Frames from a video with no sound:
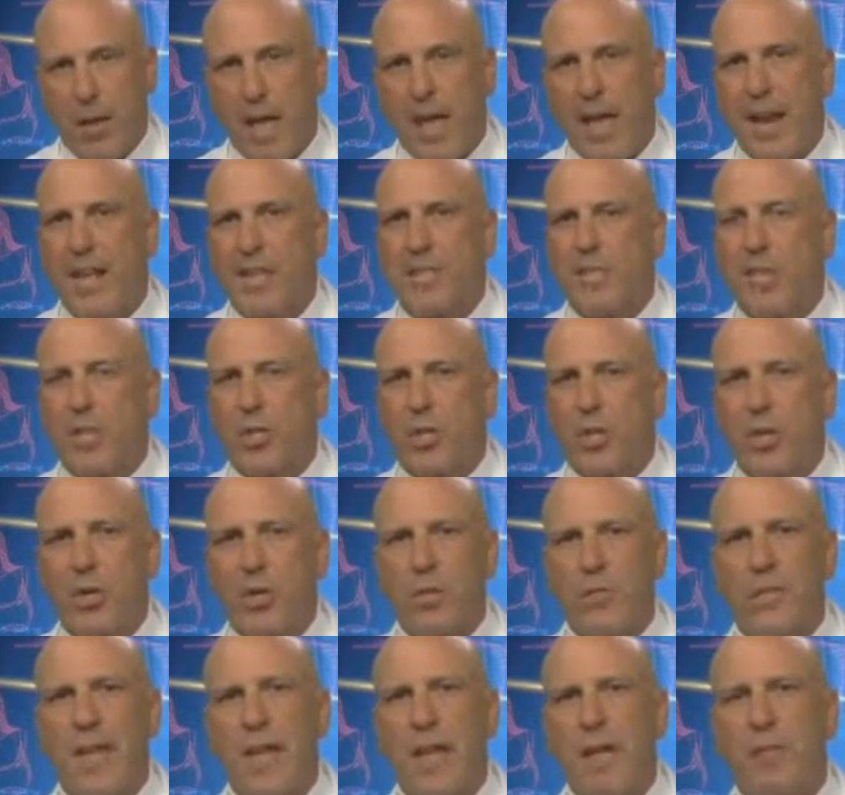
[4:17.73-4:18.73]
And as it
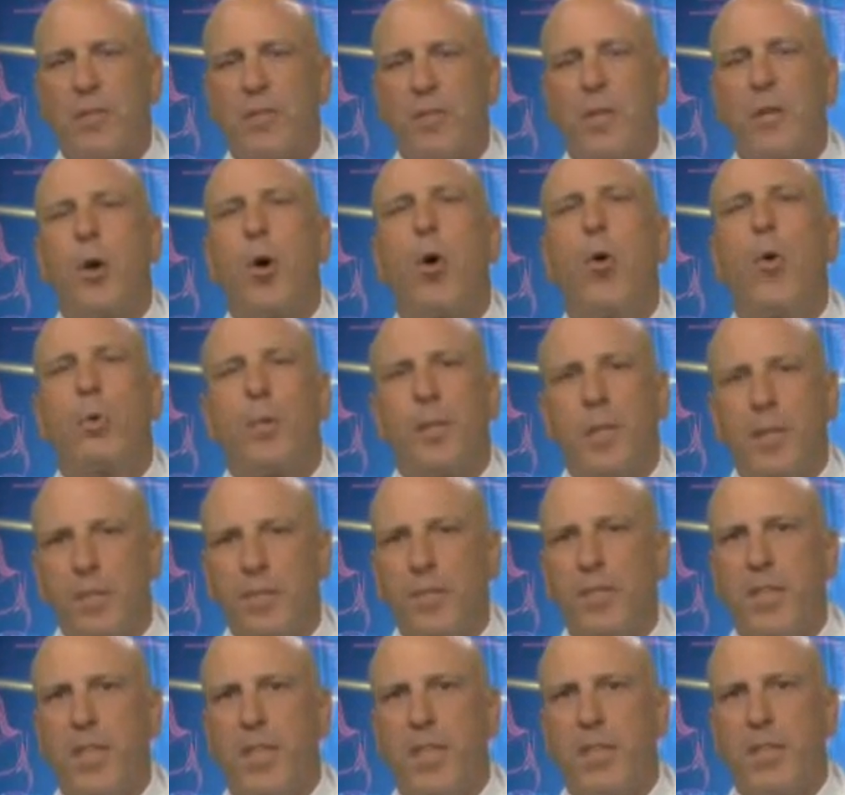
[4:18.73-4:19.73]
turns out, the only
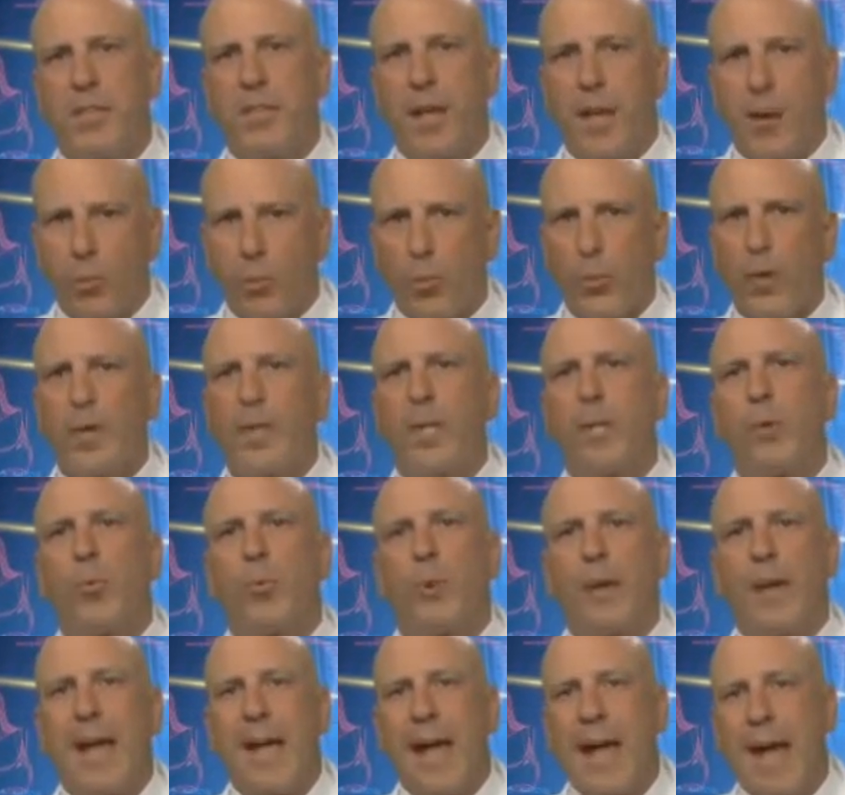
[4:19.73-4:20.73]
thing that really
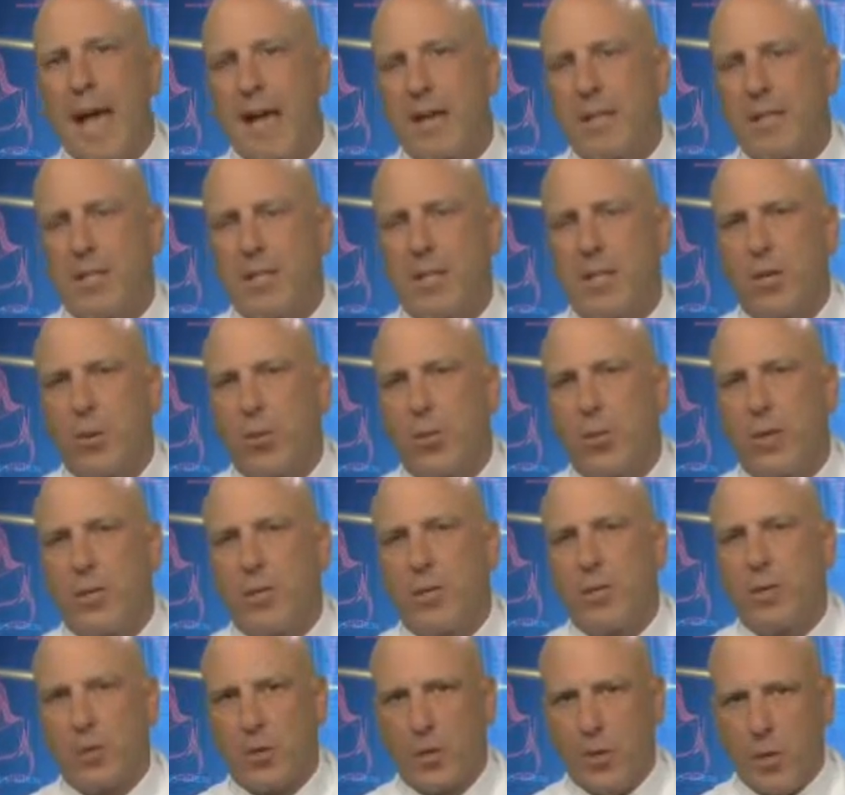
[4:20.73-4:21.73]
reacts with
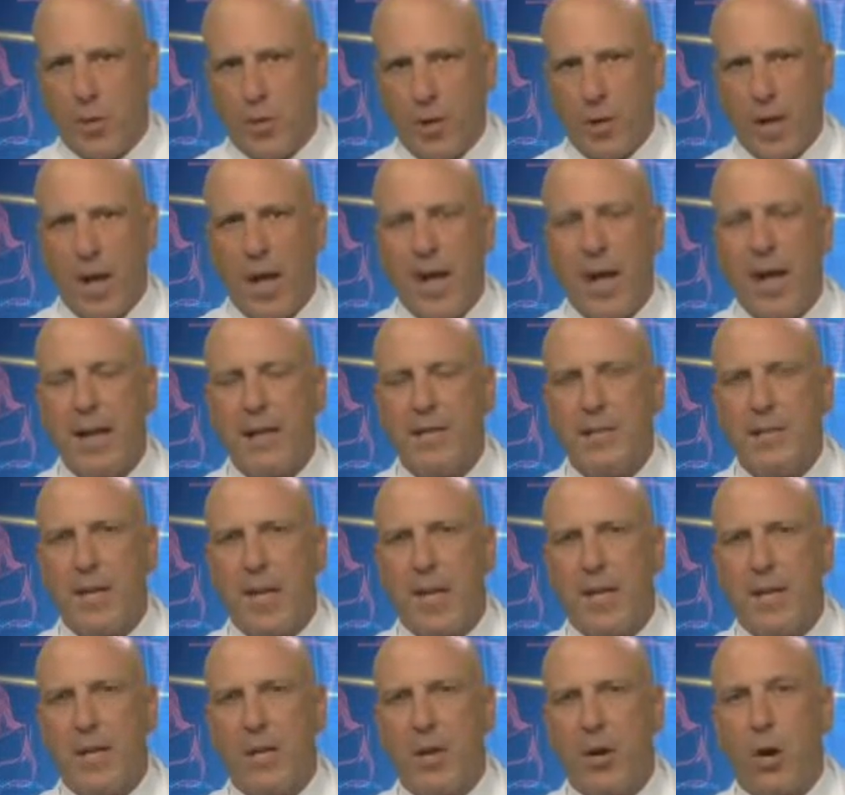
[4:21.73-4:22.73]
zirconia
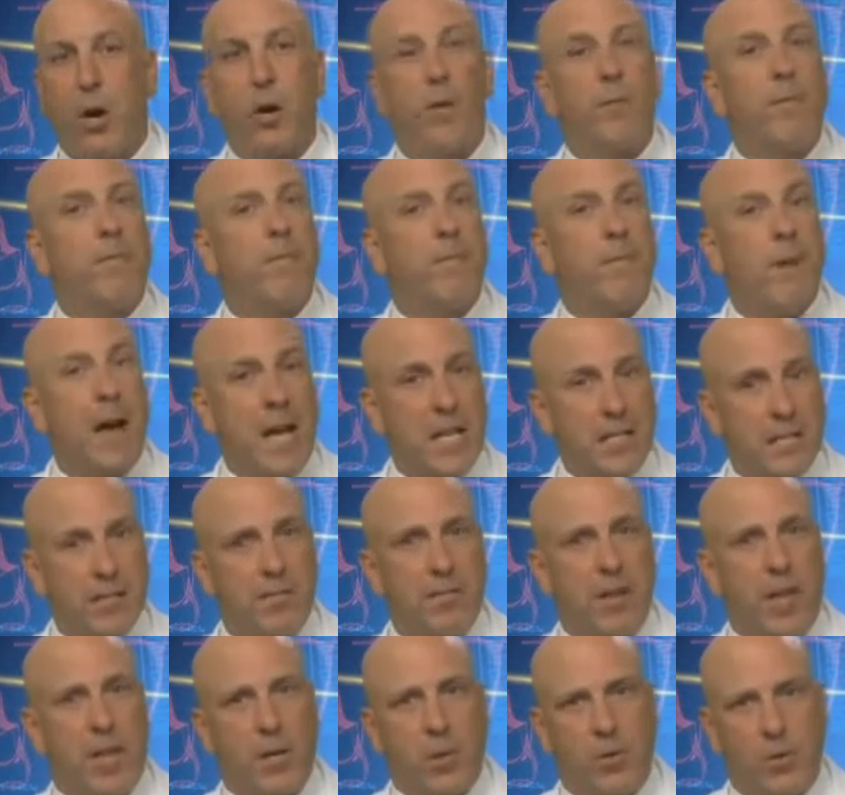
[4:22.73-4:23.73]
oxide are
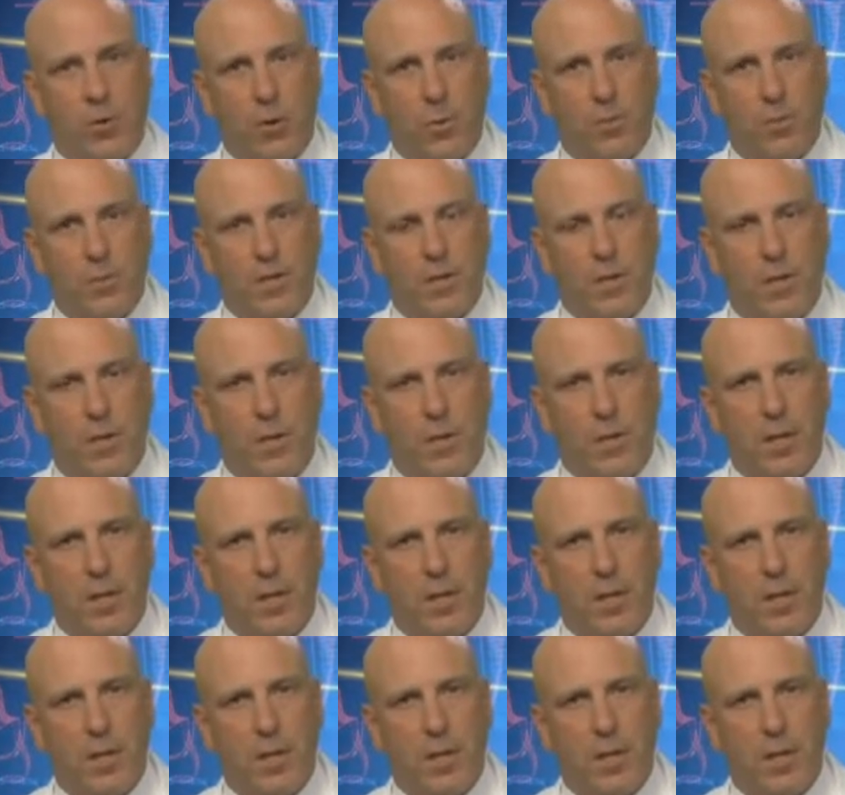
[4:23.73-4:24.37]
phosphate groups.